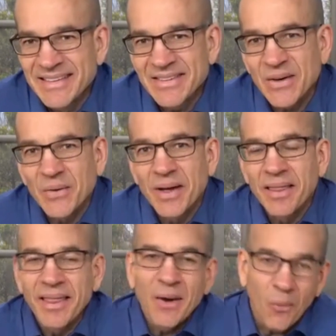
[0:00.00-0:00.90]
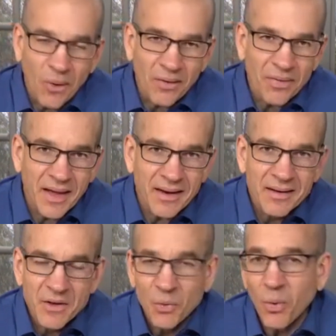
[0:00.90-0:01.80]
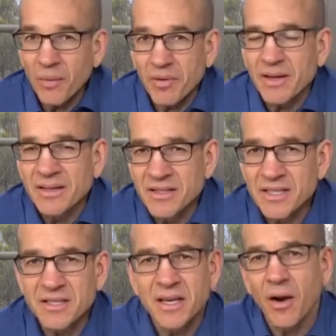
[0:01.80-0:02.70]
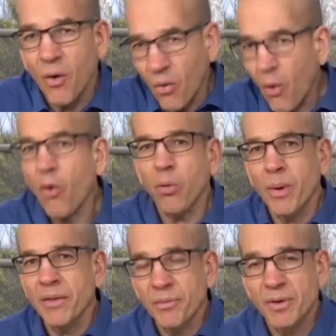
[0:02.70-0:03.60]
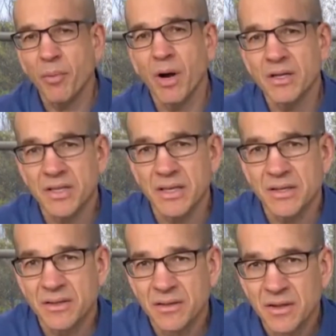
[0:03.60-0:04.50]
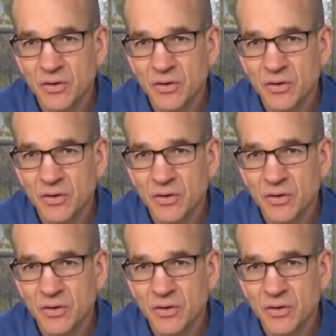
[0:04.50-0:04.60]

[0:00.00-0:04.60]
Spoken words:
So they don't want that. You want to be consistent all the way through the process.